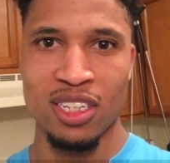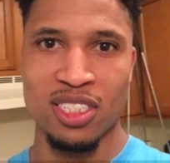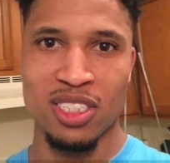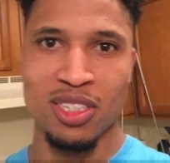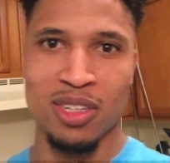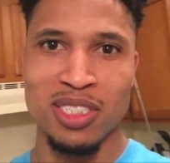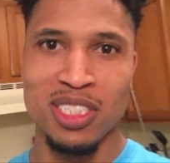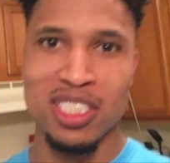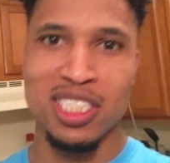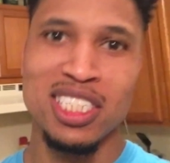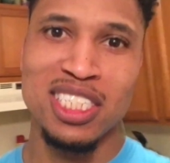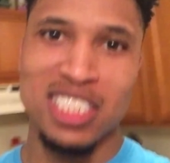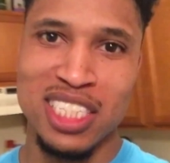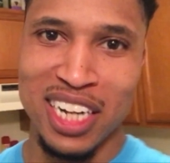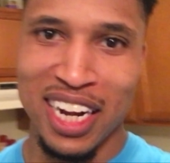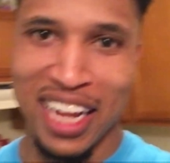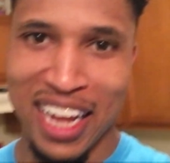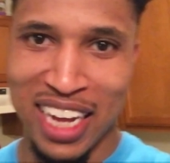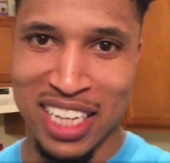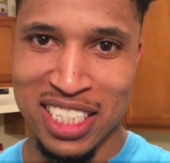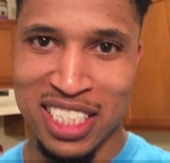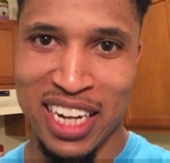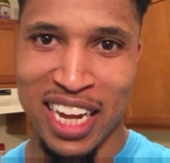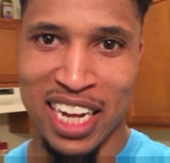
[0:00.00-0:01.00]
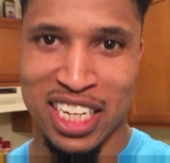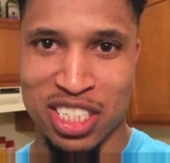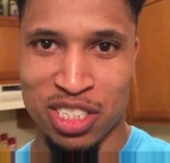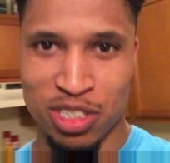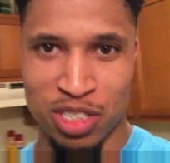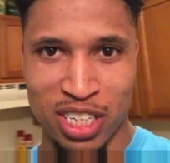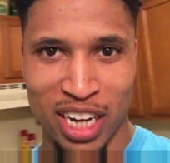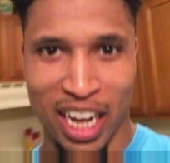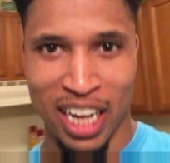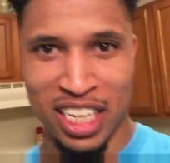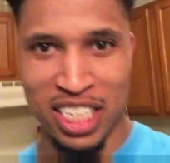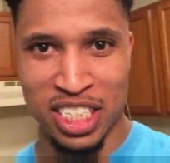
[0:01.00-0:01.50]
So since today is
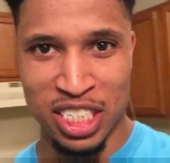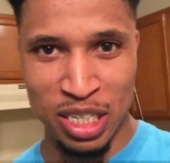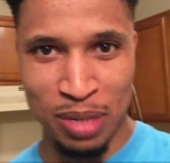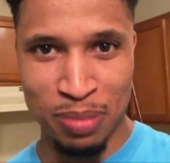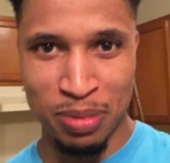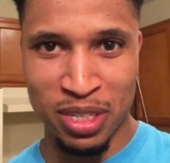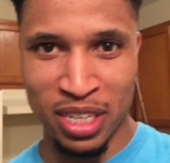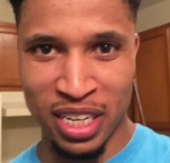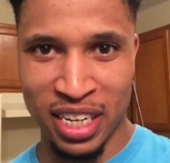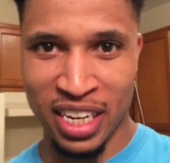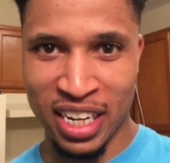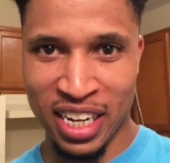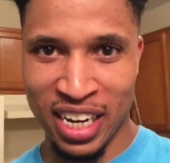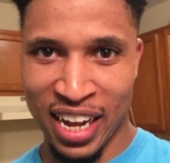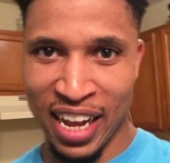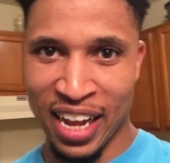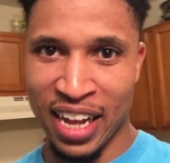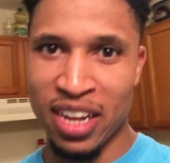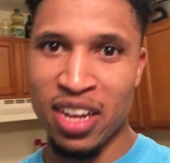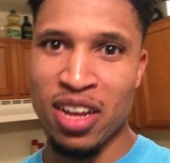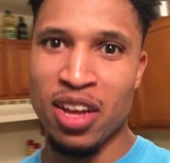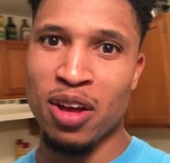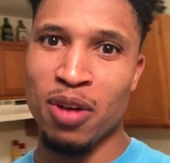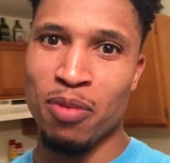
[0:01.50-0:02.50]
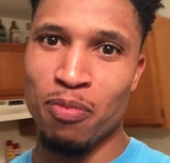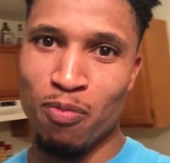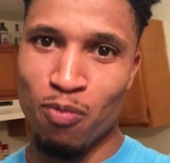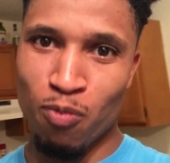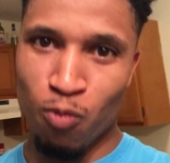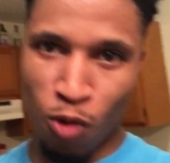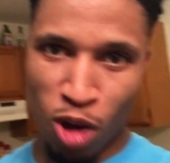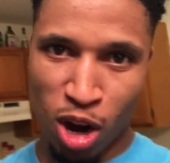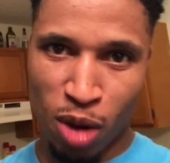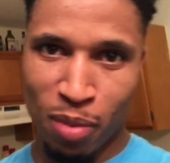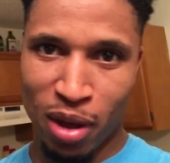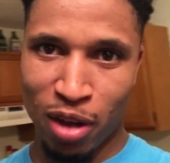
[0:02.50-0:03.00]
National Chocolate Chip Cookie Day,
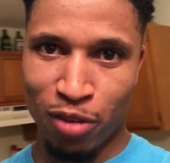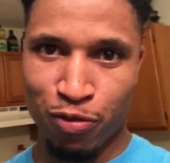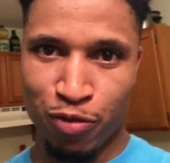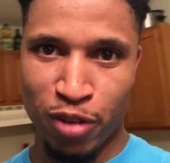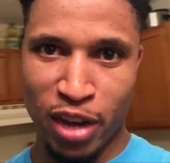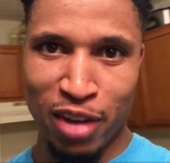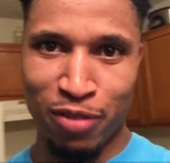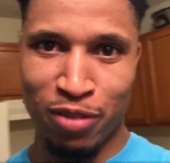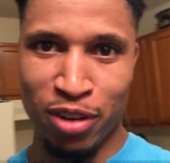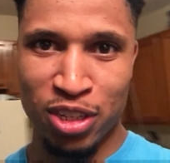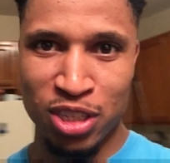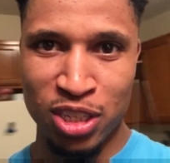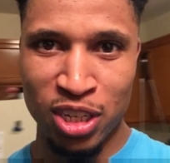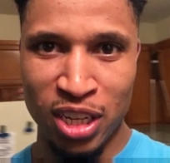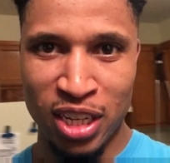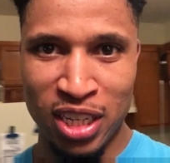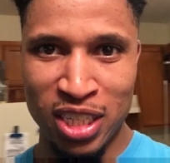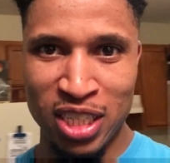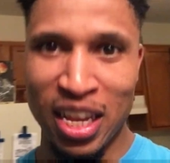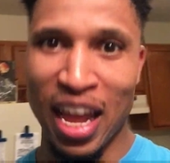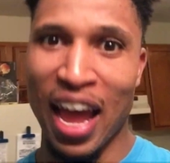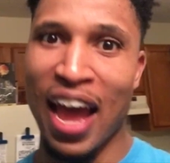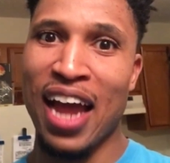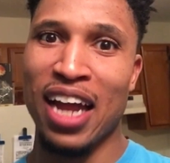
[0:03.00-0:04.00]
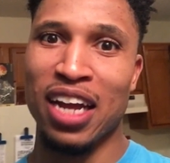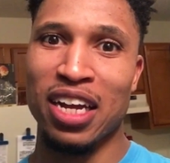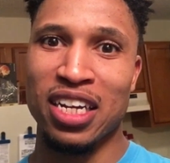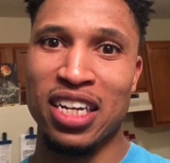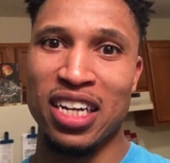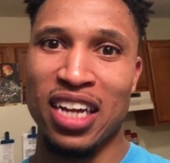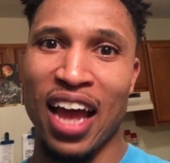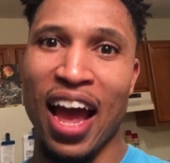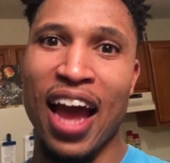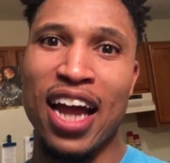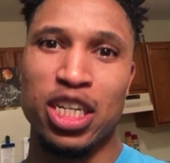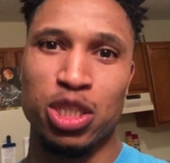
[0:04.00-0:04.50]
one of my favorite cookies,
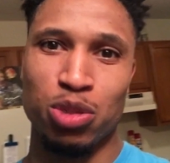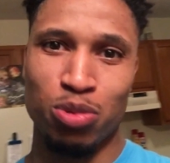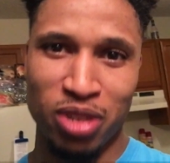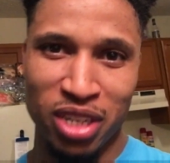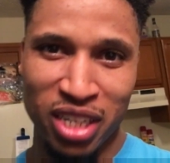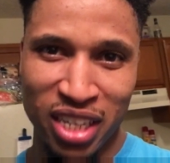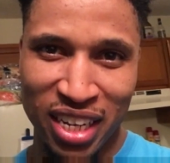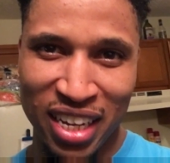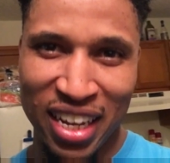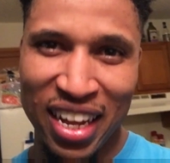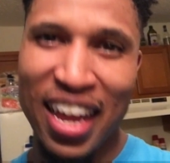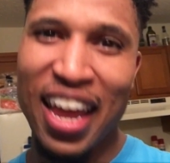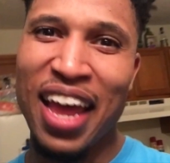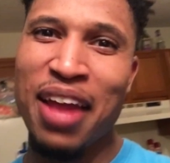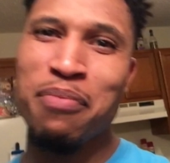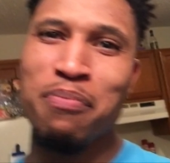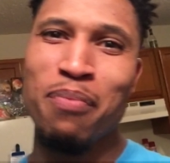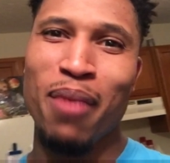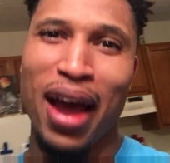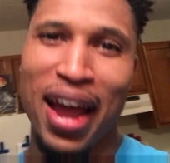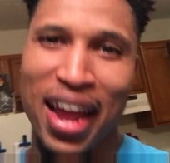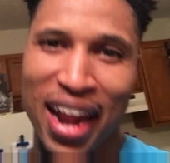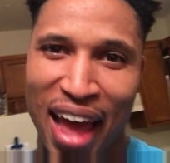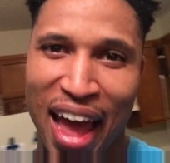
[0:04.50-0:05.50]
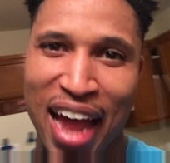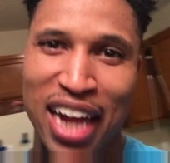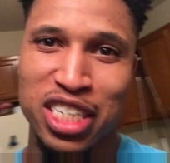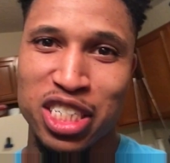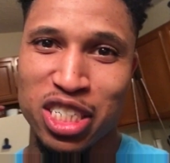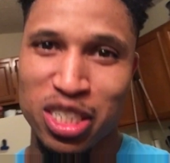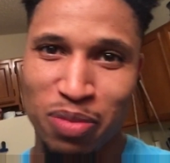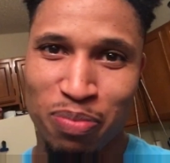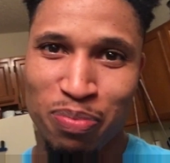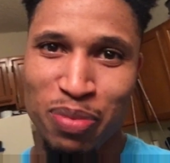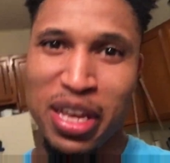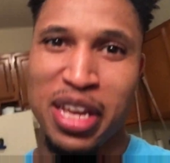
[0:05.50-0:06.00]
actually, it might
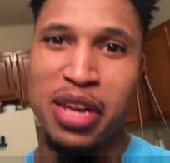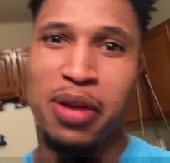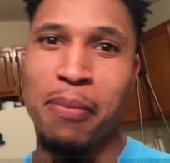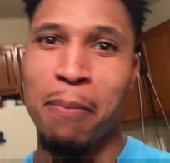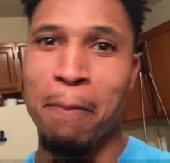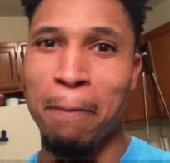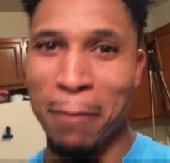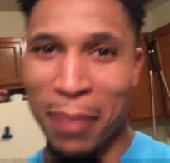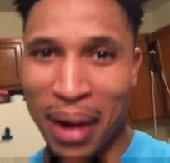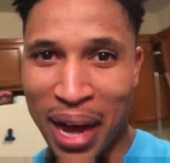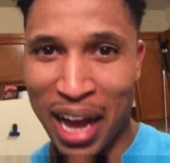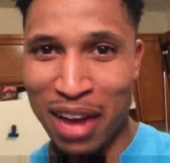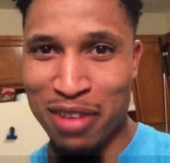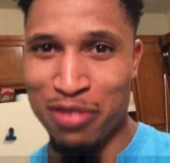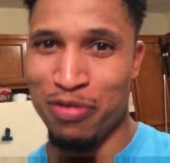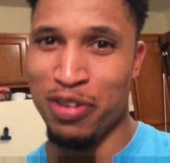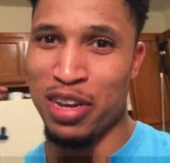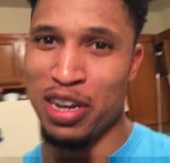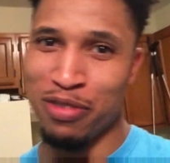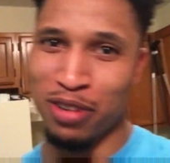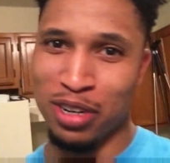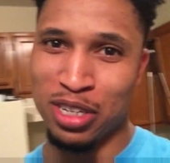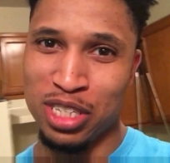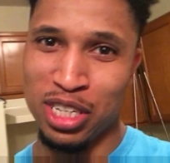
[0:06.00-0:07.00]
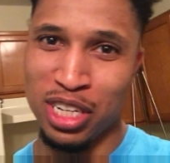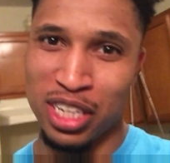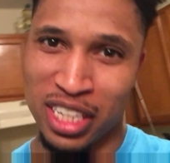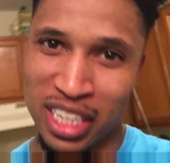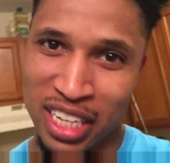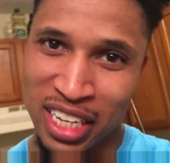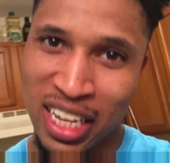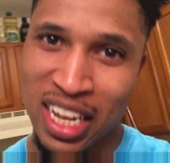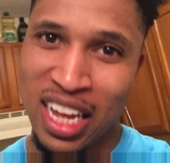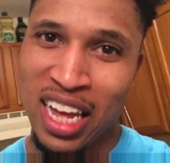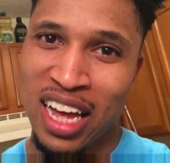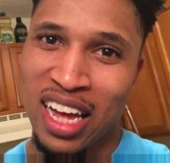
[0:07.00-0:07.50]
actually be my favorite
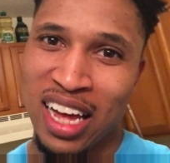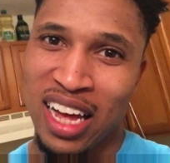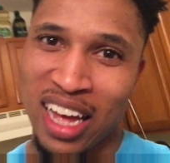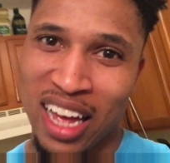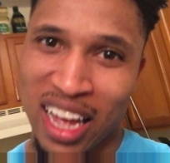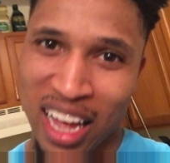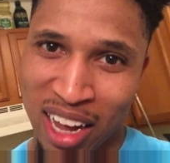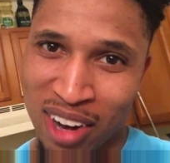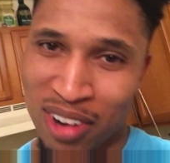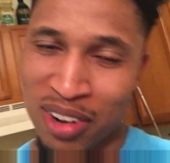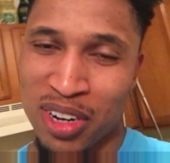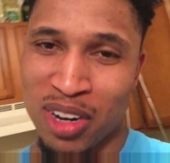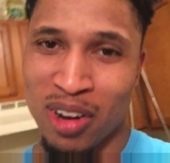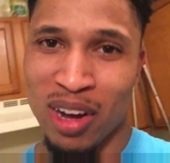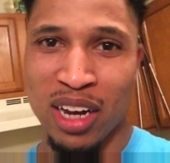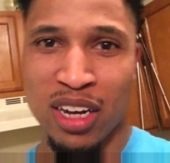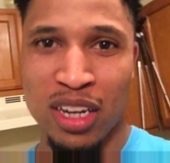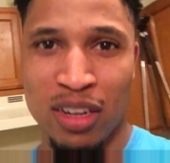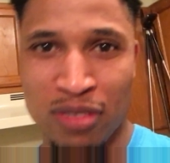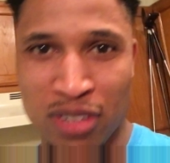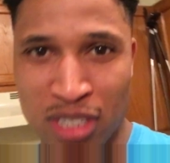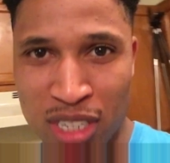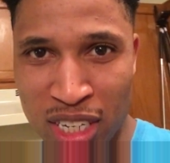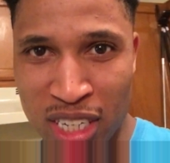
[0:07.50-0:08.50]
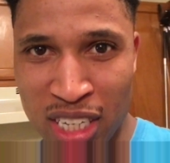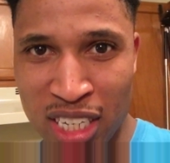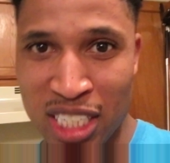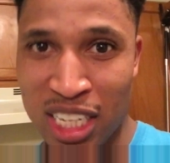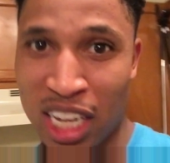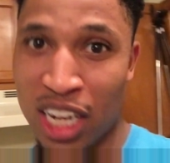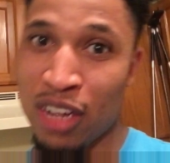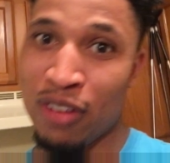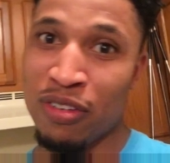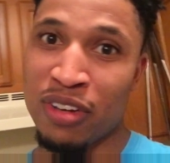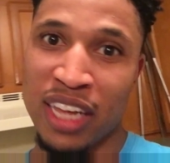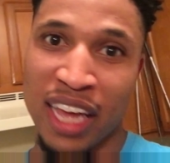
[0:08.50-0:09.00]
cookie. I don't know, I love cookies,
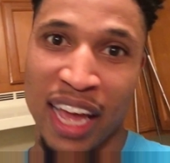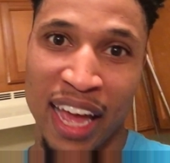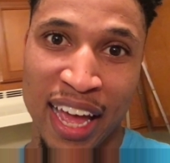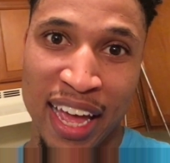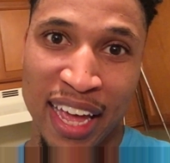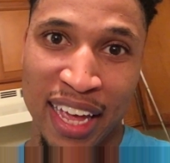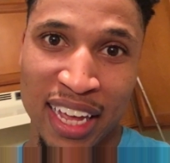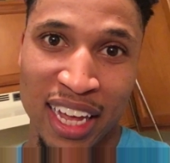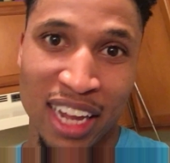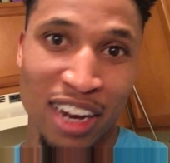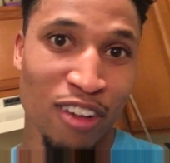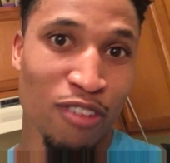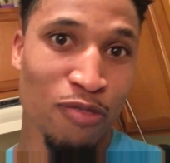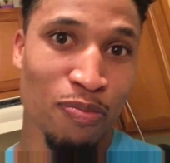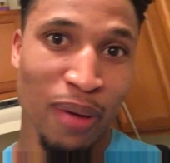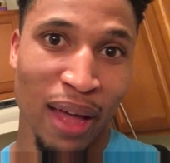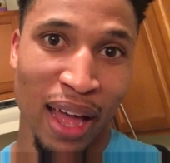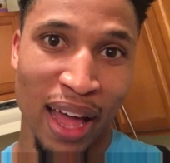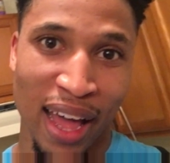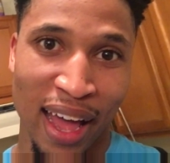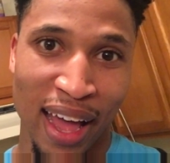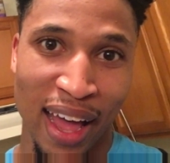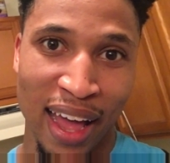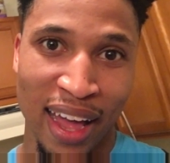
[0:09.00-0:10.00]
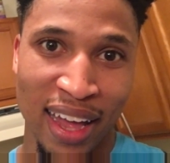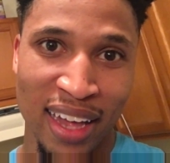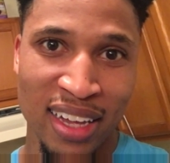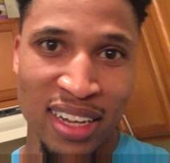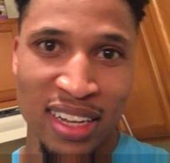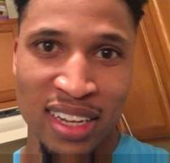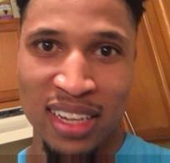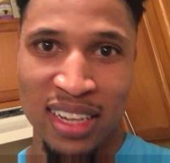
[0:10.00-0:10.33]
I love cake, I love pie.